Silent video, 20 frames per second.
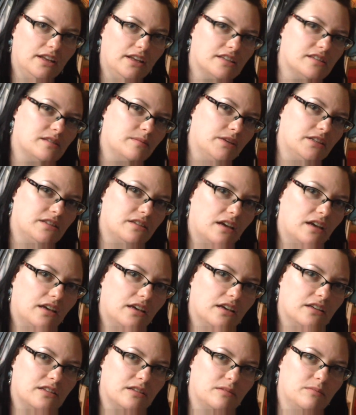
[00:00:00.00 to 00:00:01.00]
next to my die
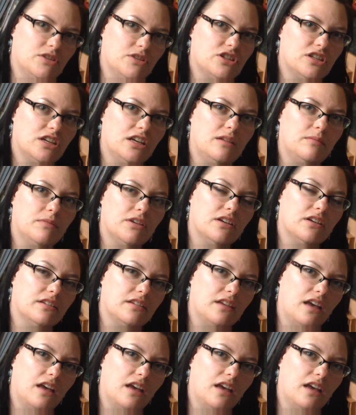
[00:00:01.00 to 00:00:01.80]
cutting machine because